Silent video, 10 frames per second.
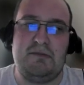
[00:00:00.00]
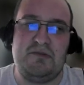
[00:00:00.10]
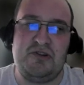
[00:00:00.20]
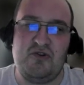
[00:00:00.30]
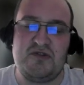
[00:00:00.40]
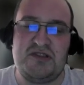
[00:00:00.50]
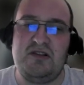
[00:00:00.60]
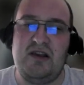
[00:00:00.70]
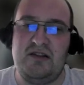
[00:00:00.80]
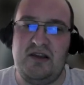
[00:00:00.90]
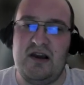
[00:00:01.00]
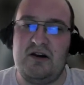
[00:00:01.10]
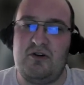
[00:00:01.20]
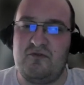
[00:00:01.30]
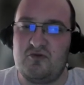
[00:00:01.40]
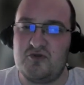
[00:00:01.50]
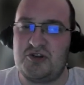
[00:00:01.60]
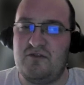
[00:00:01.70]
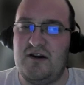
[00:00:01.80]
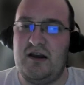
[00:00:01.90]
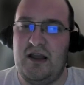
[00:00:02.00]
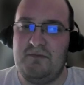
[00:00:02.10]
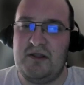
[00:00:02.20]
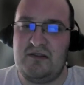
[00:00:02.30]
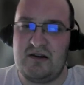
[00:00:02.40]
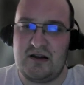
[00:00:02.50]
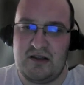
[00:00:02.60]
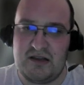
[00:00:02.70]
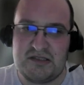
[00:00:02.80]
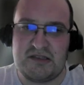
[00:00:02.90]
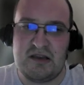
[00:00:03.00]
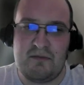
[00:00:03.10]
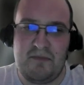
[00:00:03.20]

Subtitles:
using the idea of Hrushkova and Mentanis,